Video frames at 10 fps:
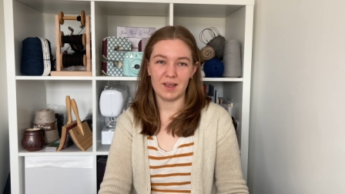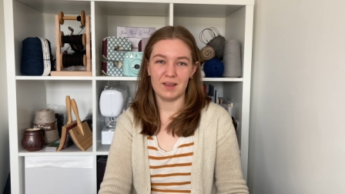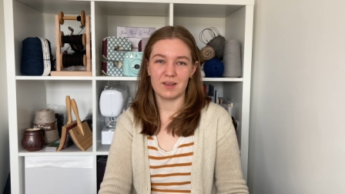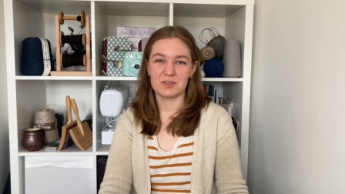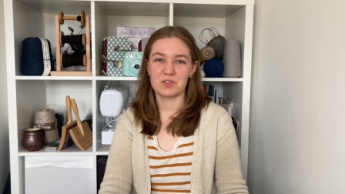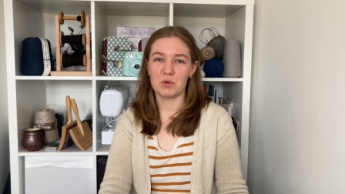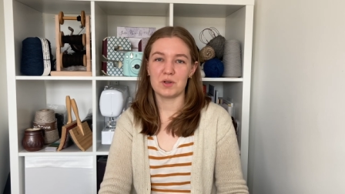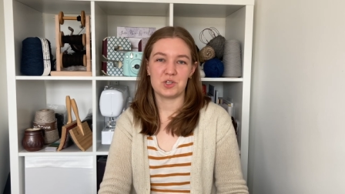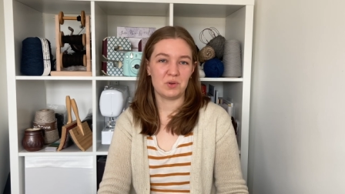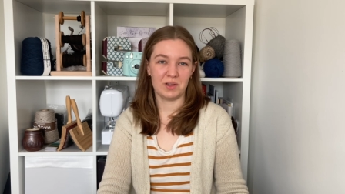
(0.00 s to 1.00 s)
There's so
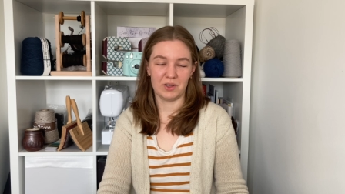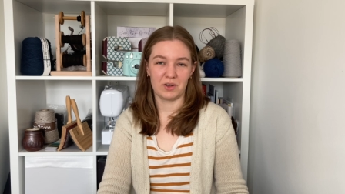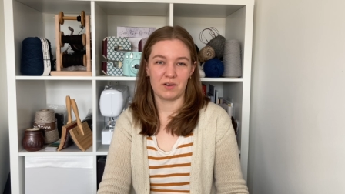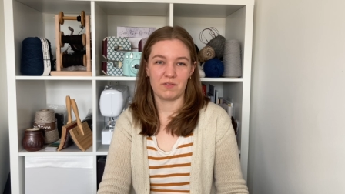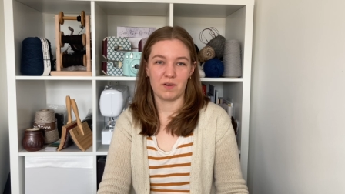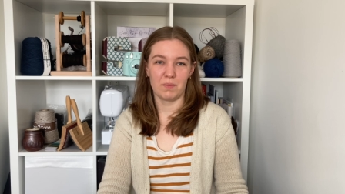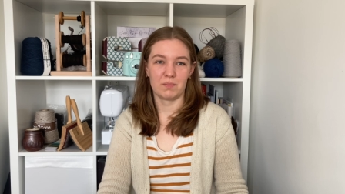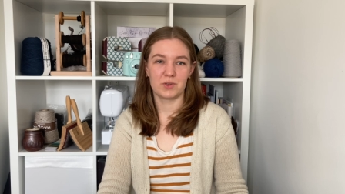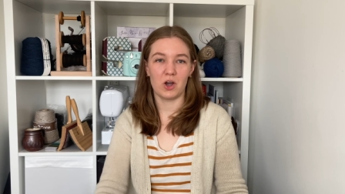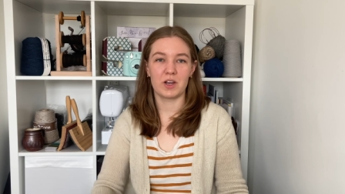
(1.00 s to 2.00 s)
much you can learn from
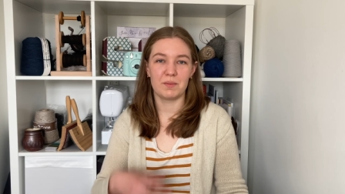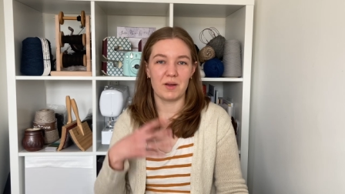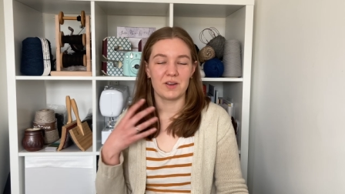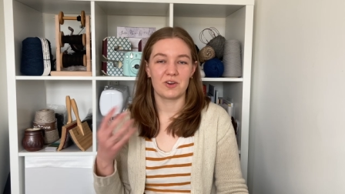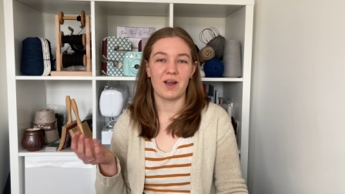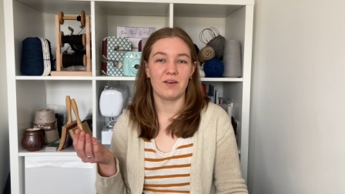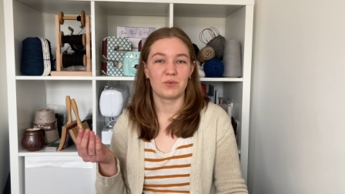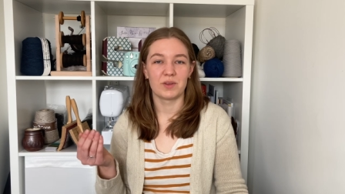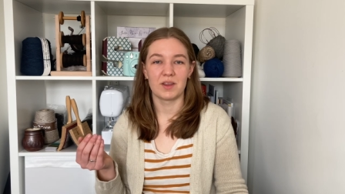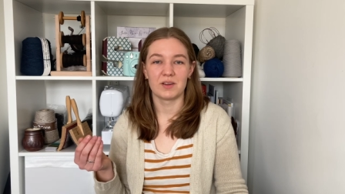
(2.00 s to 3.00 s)
talking about your craft
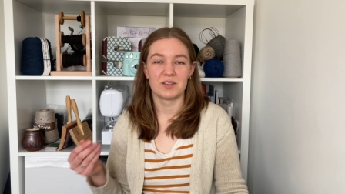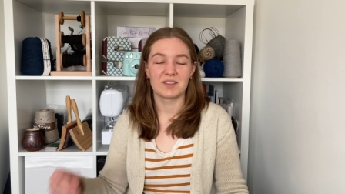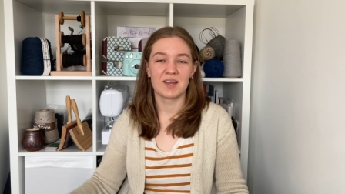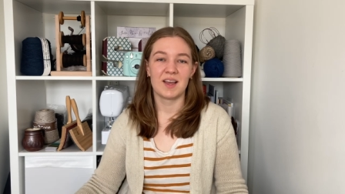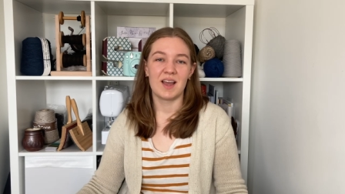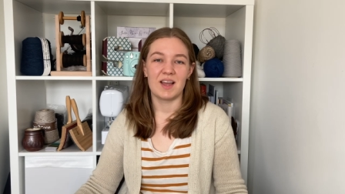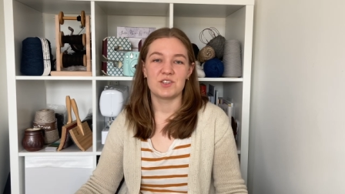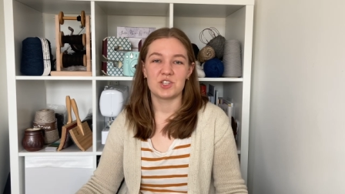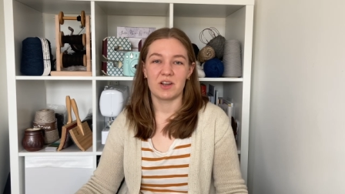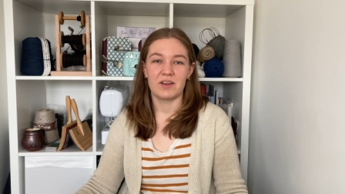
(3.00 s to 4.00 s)
with others and
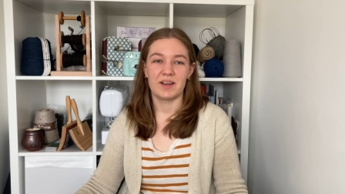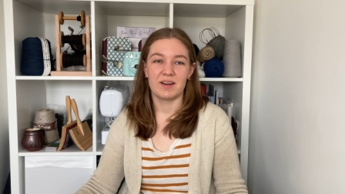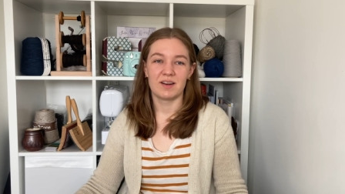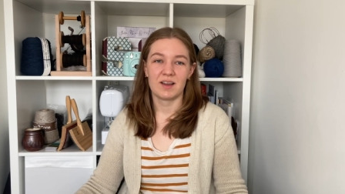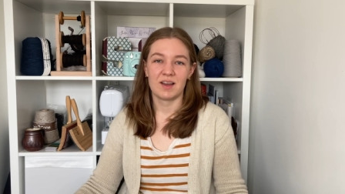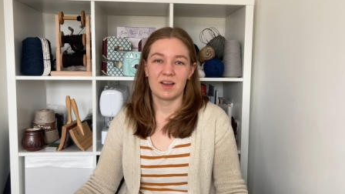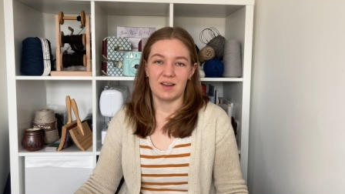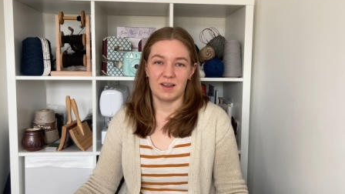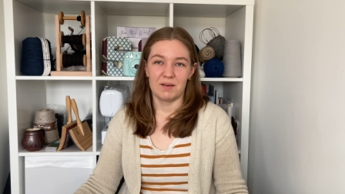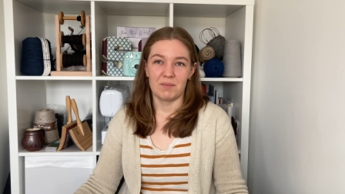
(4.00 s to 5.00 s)
sharing
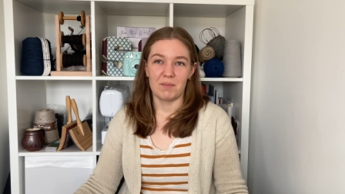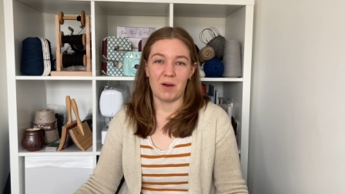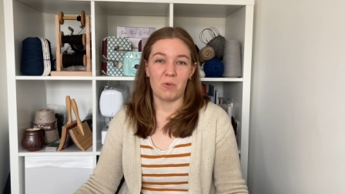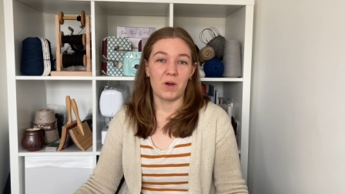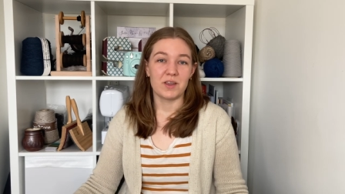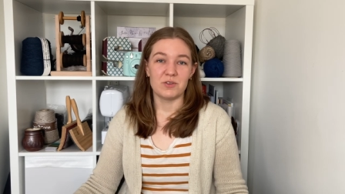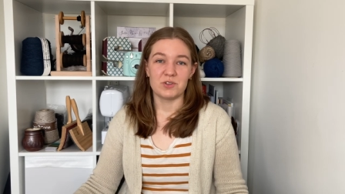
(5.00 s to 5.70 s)
about what you